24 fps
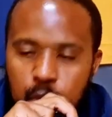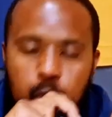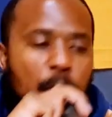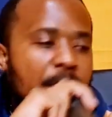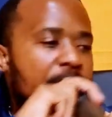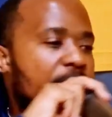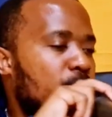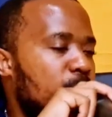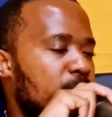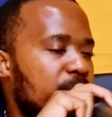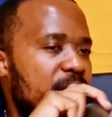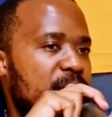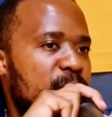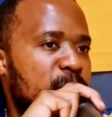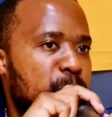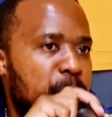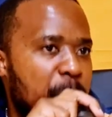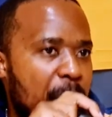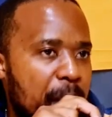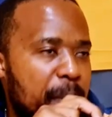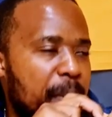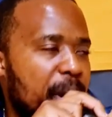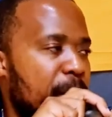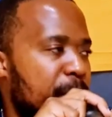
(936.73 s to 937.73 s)
To hell with this
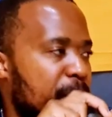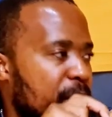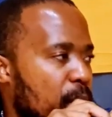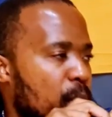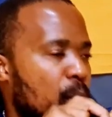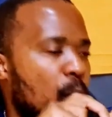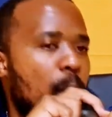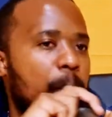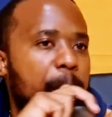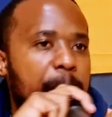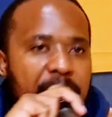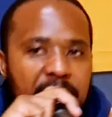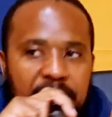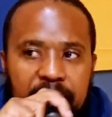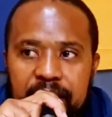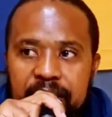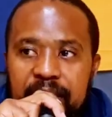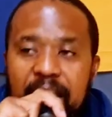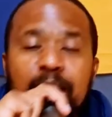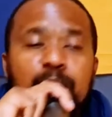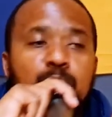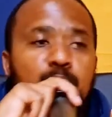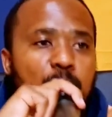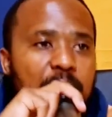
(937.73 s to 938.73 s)
Bible, I'm going to go
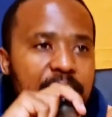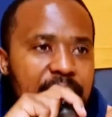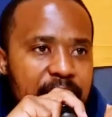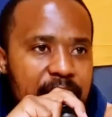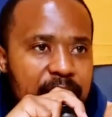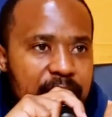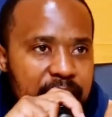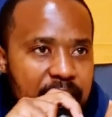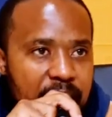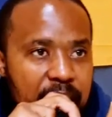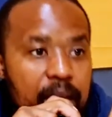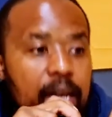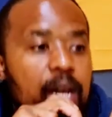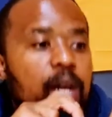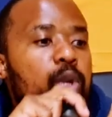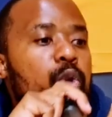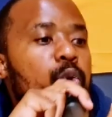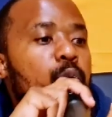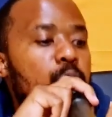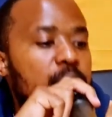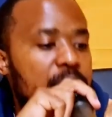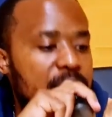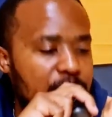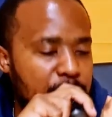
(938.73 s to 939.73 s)
back. That's what they say.
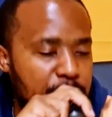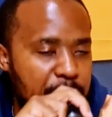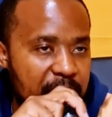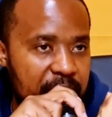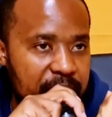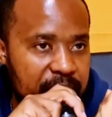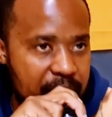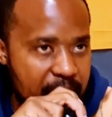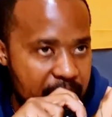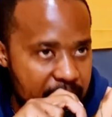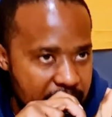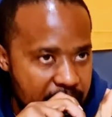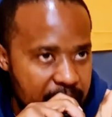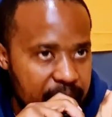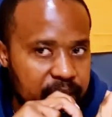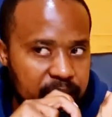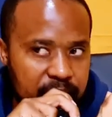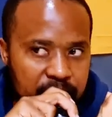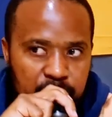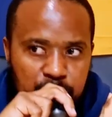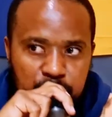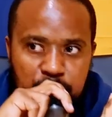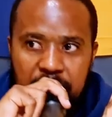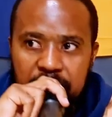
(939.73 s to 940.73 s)
You see by their
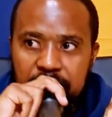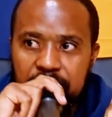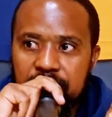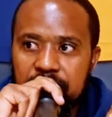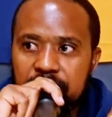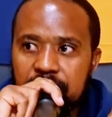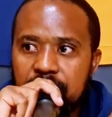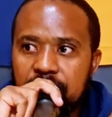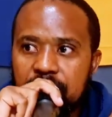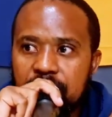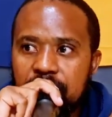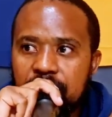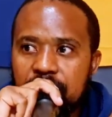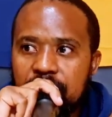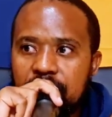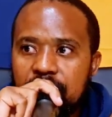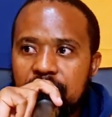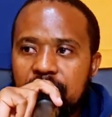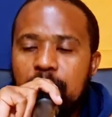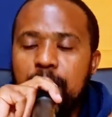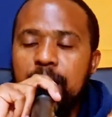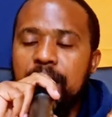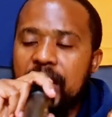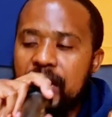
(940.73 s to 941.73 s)
actions, man.
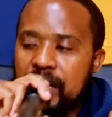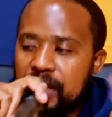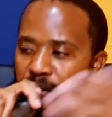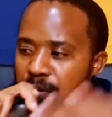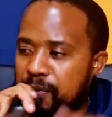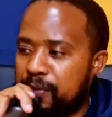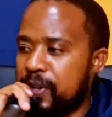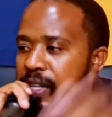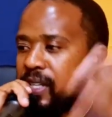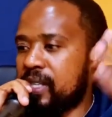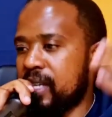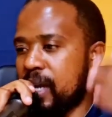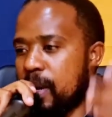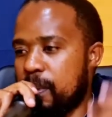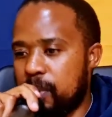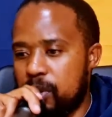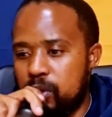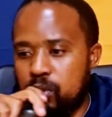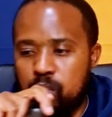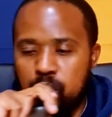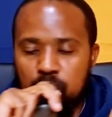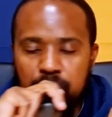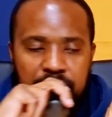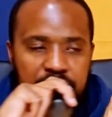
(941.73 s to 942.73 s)
Give me that in 1
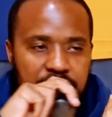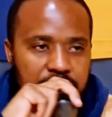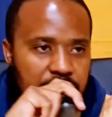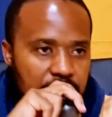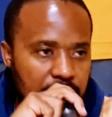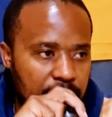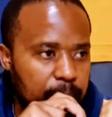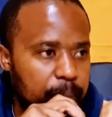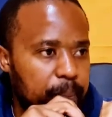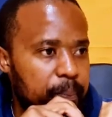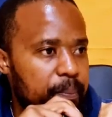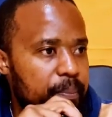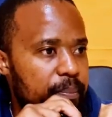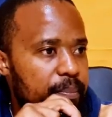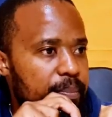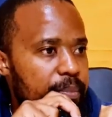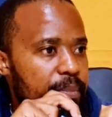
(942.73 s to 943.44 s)
Samuel 2 verse 3.